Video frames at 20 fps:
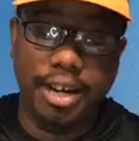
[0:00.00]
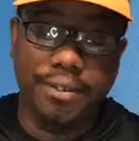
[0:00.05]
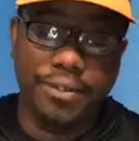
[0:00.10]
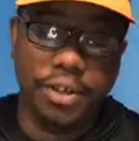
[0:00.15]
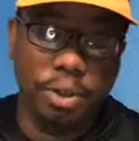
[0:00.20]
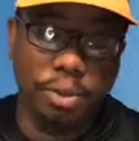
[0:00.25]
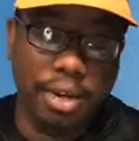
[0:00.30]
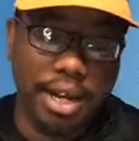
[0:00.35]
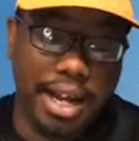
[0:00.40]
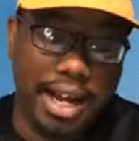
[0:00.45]

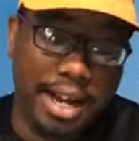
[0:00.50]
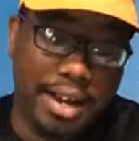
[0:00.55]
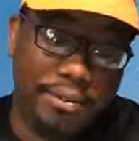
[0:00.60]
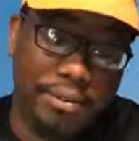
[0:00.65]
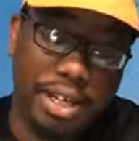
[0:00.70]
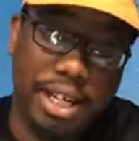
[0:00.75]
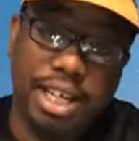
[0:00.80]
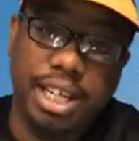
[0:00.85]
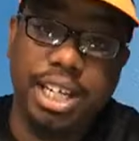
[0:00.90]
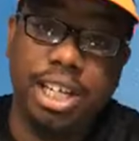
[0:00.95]
if you
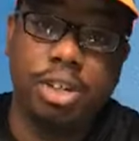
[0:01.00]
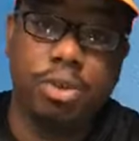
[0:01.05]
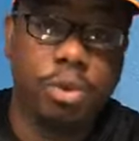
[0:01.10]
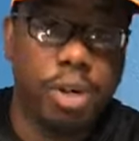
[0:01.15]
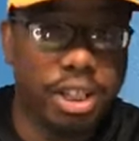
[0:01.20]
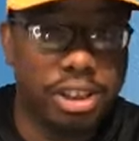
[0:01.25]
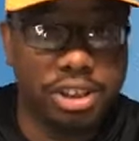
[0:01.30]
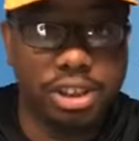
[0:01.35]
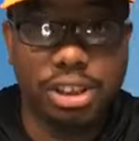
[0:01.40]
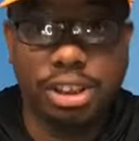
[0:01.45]
have any
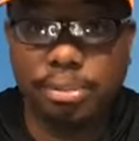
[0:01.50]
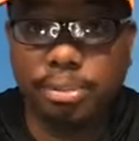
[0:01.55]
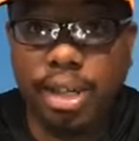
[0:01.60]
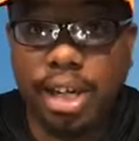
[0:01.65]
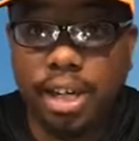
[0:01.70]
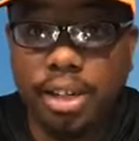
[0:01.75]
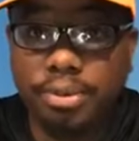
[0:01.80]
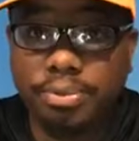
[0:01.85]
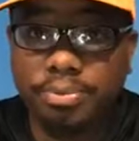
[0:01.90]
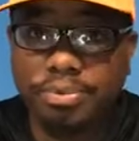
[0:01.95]
questions
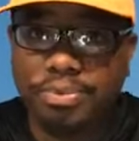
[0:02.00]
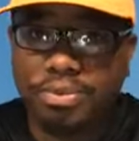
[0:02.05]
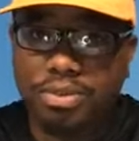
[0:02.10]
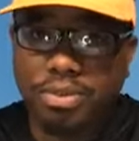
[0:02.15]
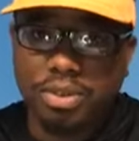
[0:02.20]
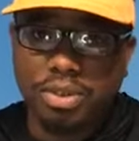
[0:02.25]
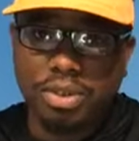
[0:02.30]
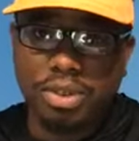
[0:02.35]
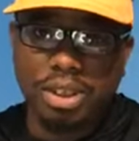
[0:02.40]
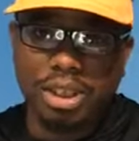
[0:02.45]
about
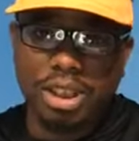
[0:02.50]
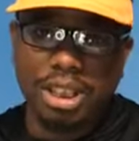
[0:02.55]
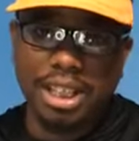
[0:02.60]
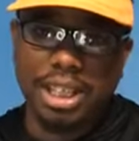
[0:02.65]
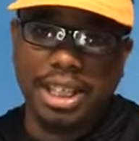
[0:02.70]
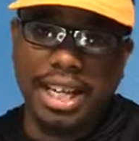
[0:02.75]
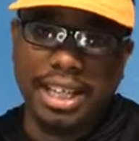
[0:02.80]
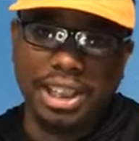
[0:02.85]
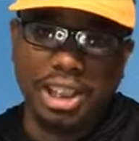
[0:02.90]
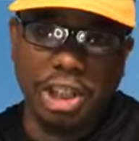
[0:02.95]

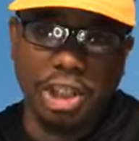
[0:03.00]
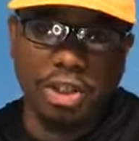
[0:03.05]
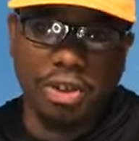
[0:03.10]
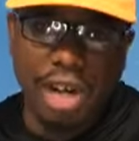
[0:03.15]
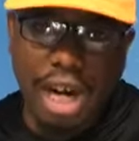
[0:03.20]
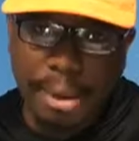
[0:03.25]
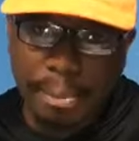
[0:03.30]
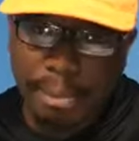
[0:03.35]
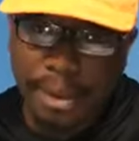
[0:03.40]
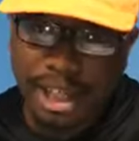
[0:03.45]
catching
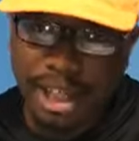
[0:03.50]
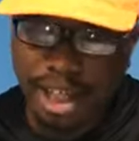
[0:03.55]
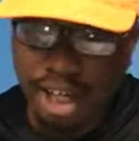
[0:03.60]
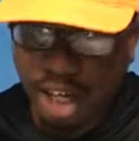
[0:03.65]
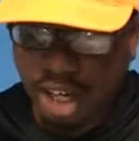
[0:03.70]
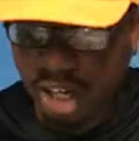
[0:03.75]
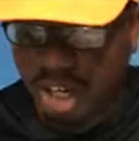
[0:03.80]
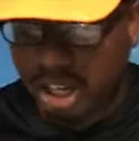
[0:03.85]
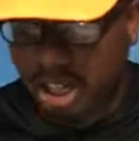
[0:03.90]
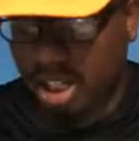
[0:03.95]
crappie
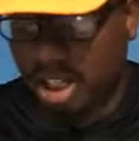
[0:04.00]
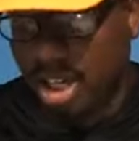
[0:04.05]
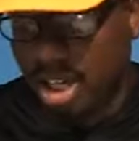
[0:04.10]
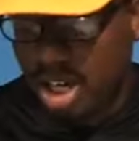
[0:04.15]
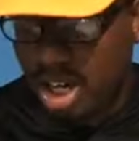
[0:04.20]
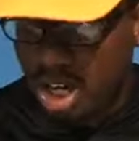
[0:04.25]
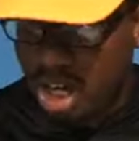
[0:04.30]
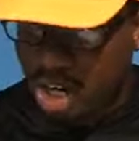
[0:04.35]
on